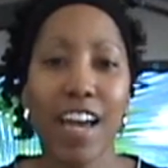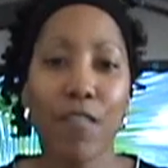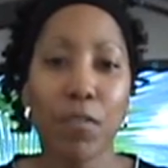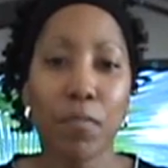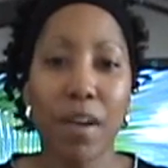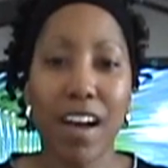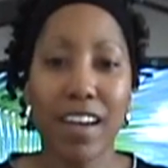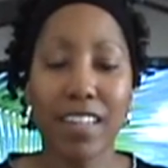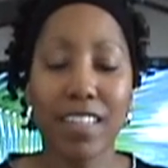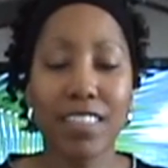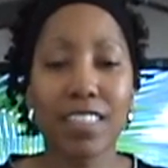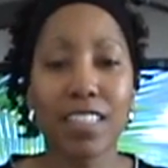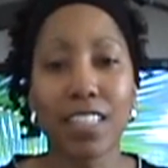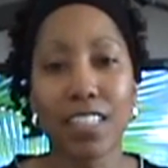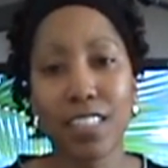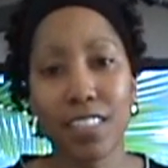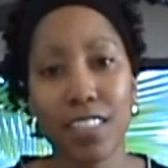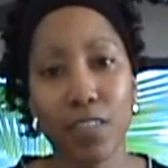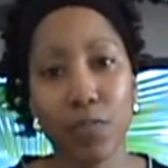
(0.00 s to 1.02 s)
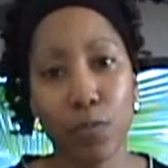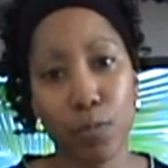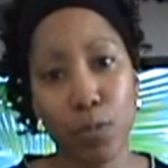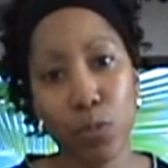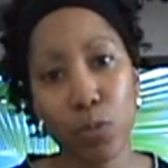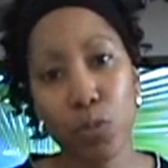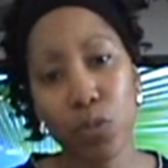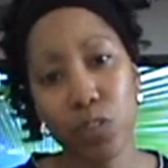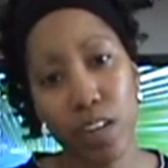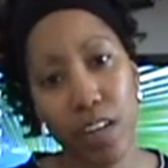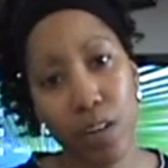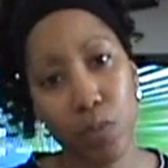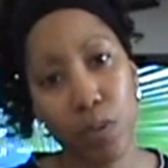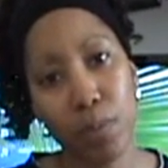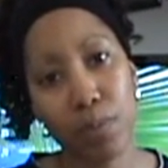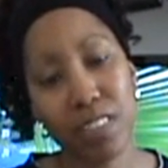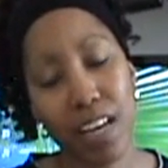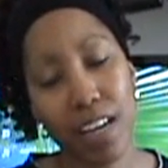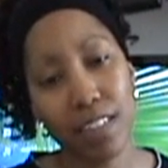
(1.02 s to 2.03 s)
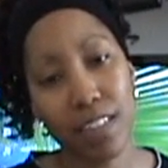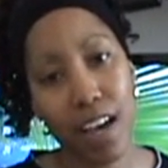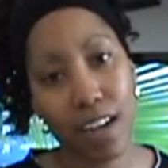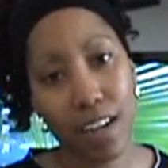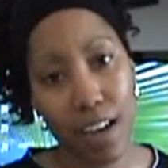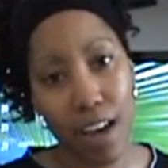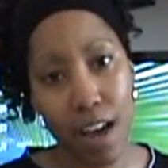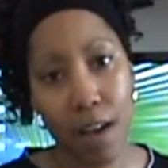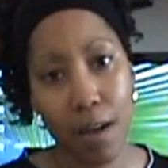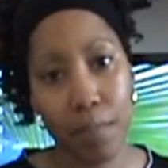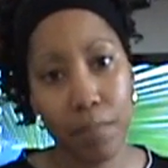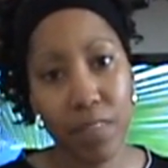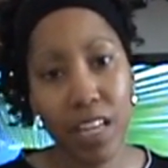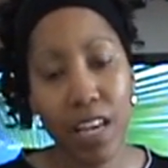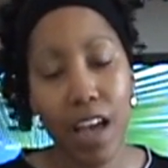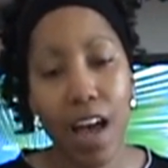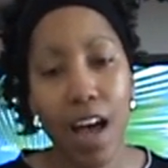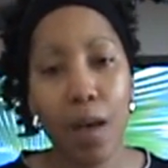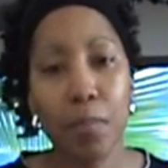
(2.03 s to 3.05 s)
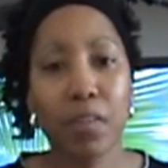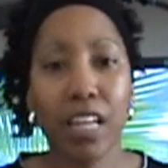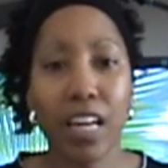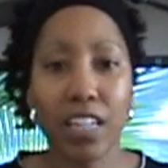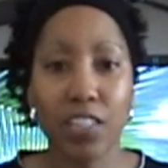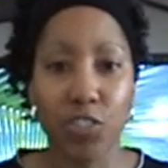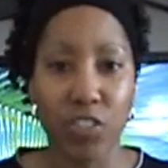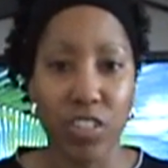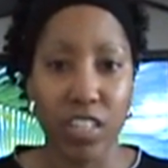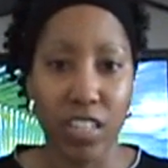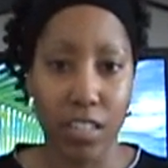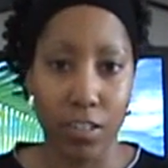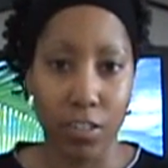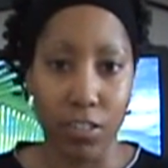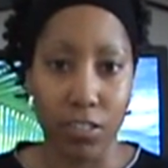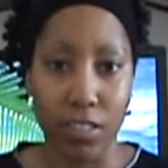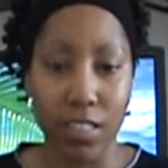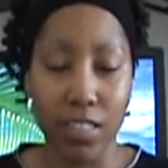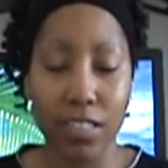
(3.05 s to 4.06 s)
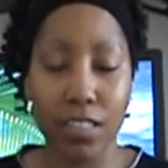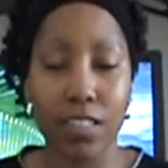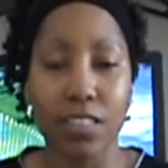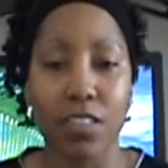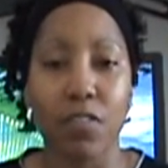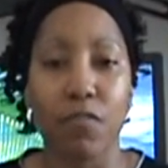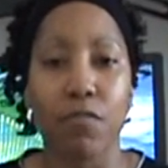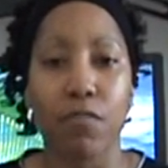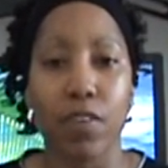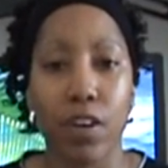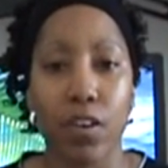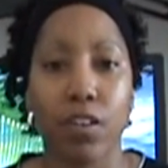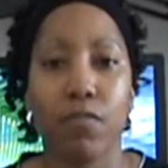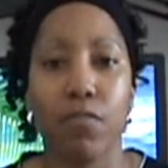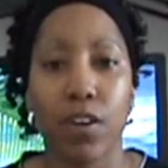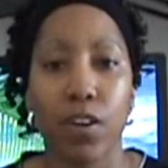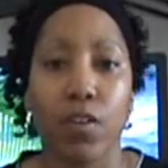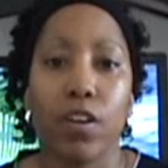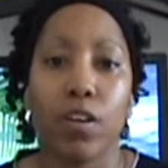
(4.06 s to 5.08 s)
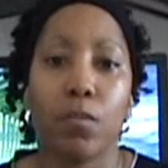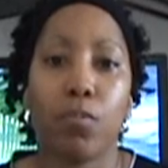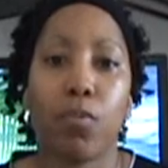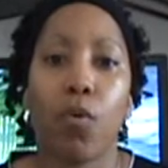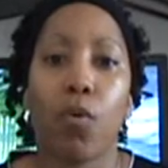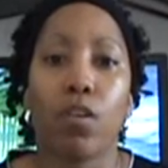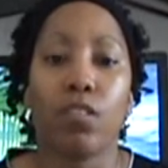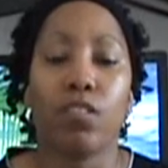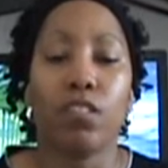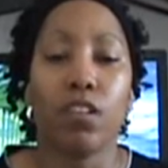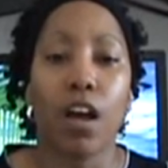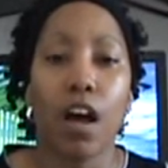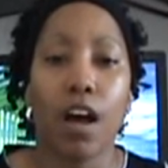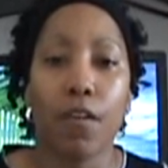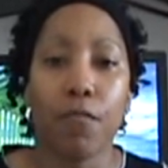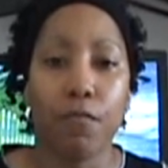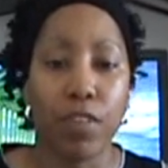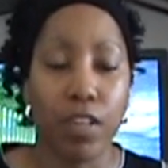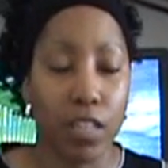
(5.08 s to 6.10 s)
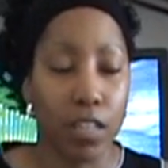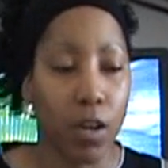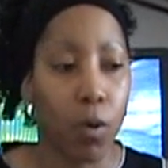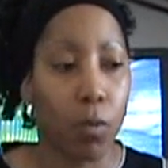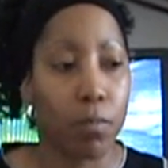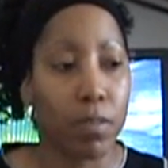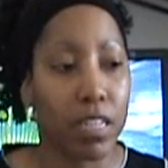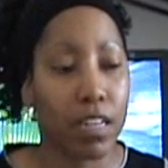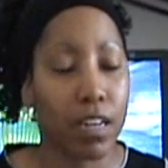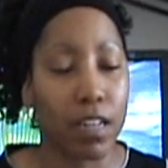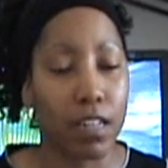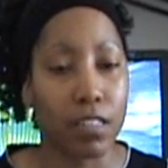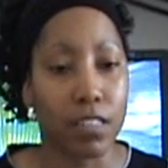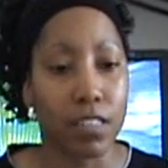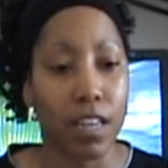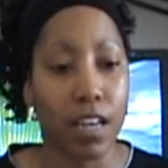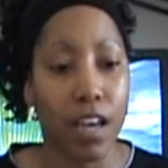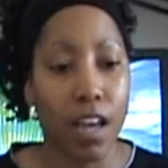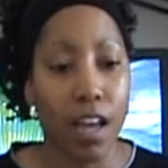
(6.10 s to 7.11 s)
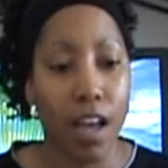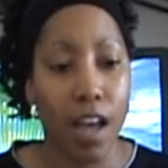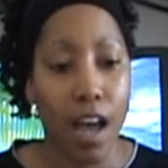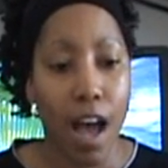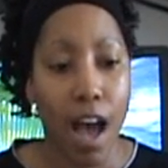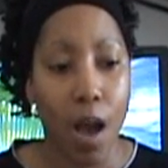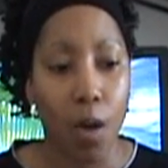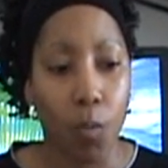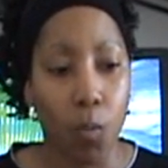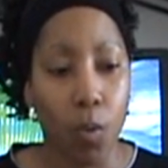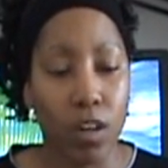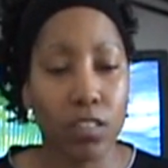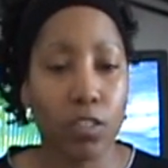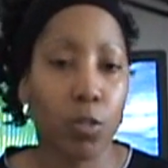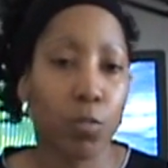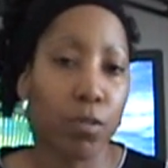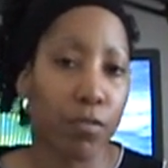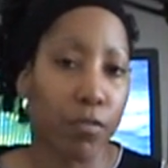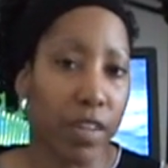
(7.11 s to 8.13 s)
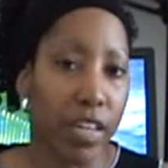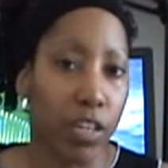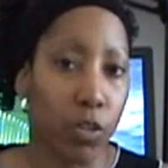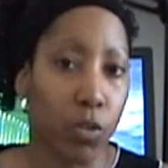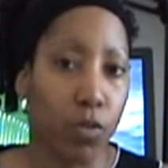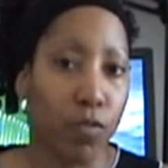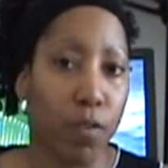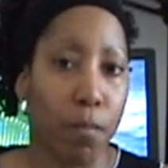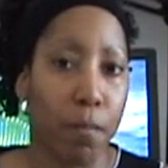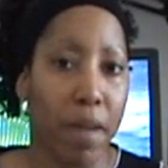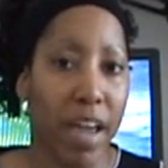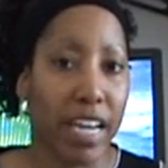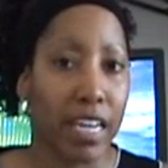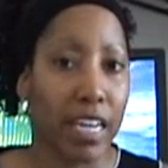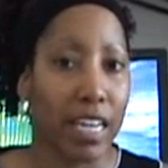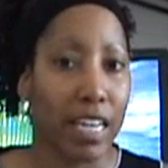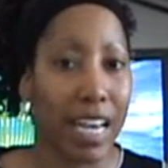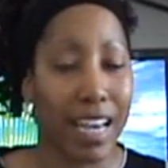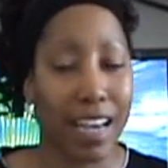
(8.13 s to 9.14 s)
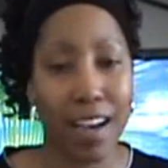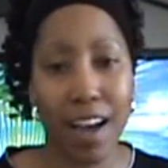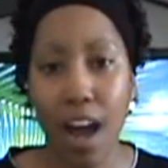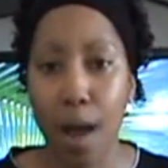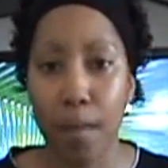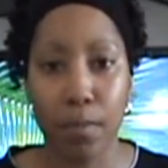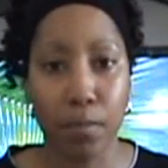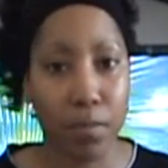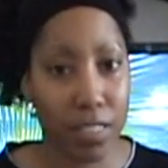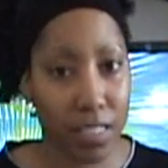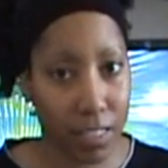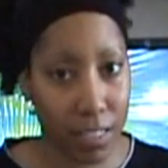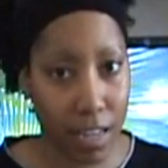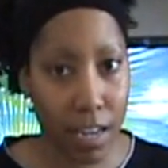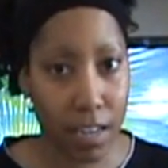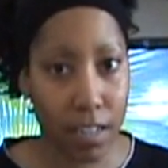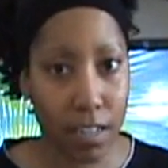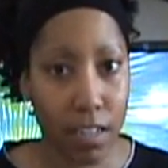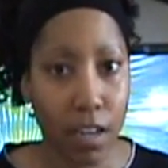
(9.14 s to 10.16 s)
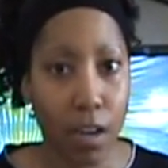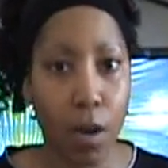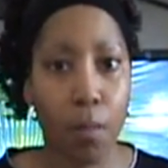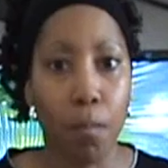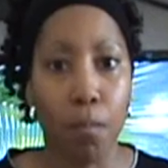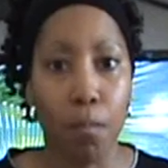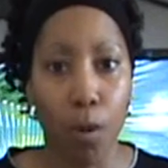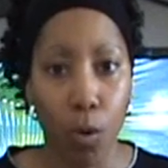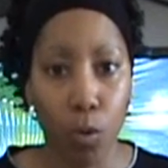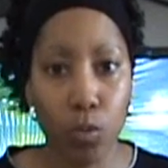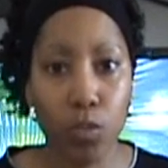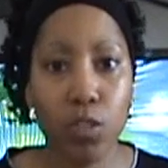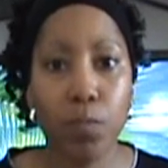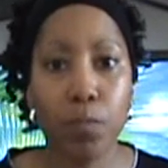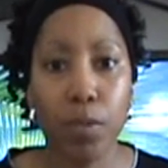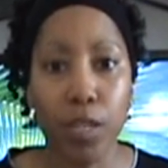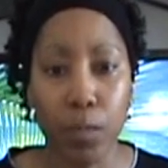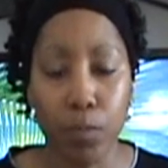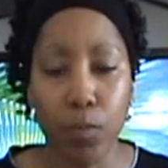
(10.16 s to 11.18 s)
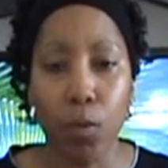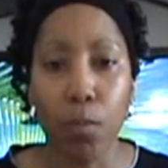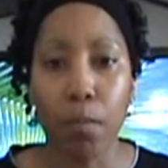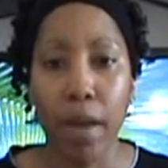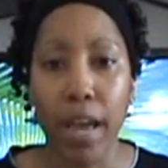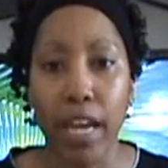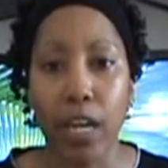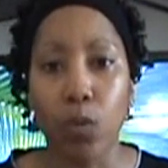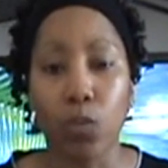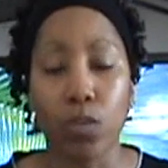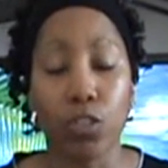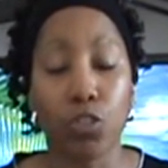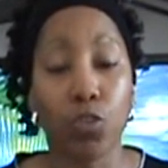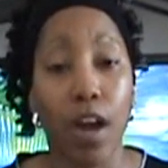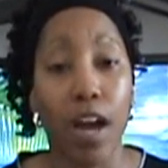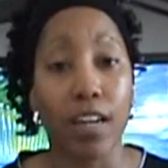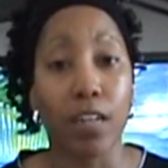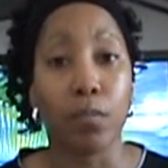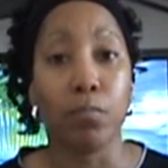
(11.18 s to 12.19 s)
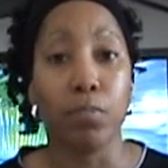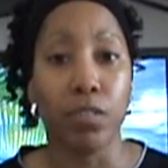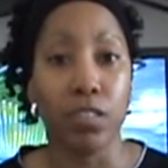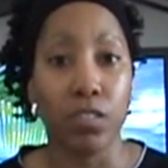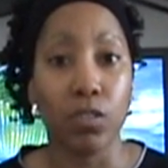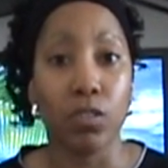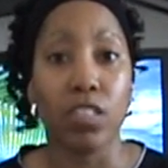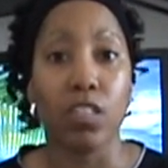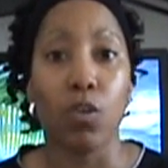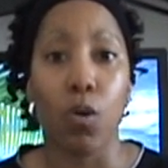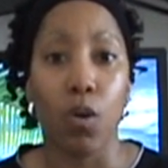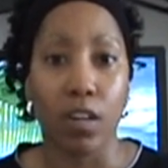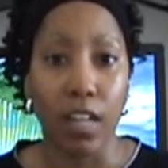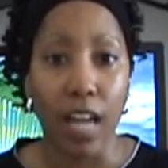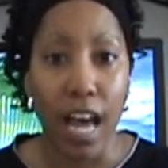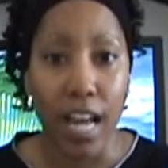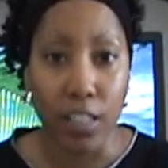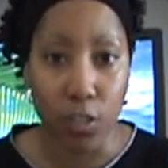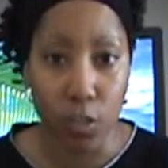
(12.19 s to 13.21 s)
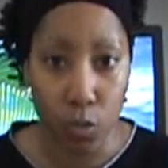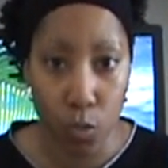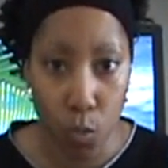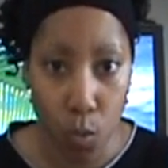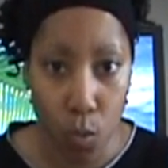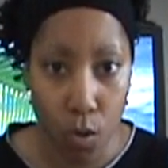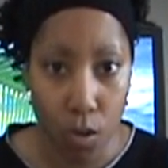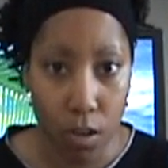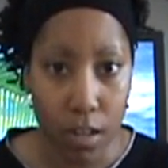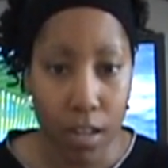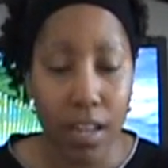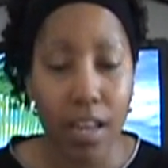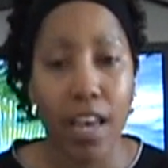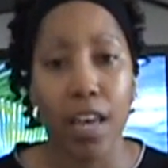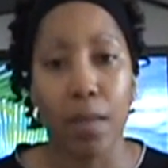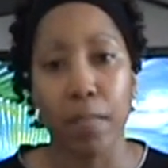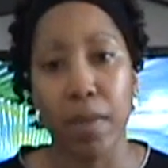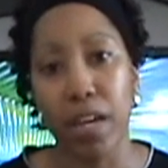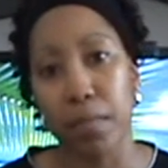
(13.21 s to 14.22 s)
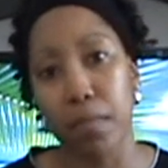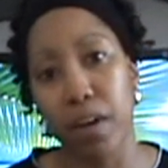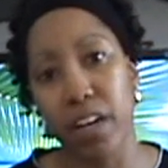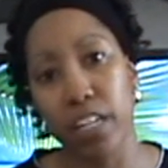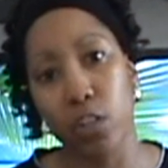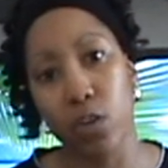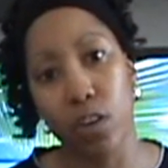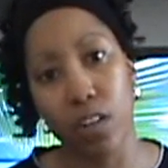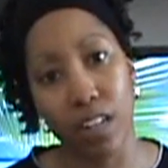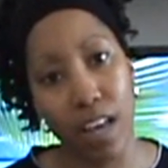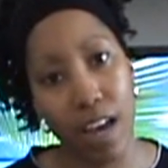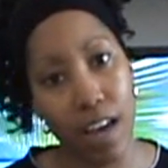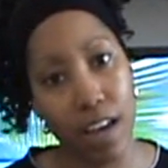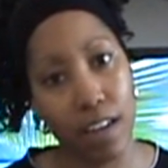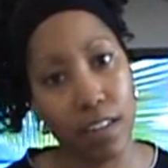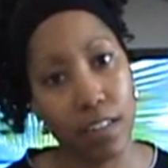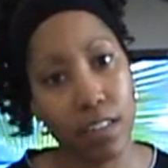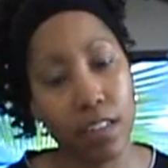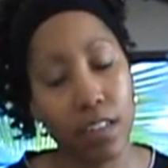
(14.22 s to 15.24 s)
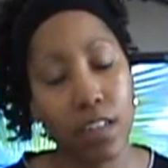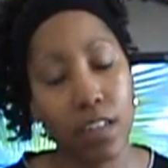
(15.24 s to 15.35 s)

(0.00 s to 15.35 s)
everybody, it's Lisa from 2CreateAWebsite.com. I'm glad you're here. This is a very, very important uh, video because I want to prevent you from making a common mistake most people make when trying to build an online store and make money online.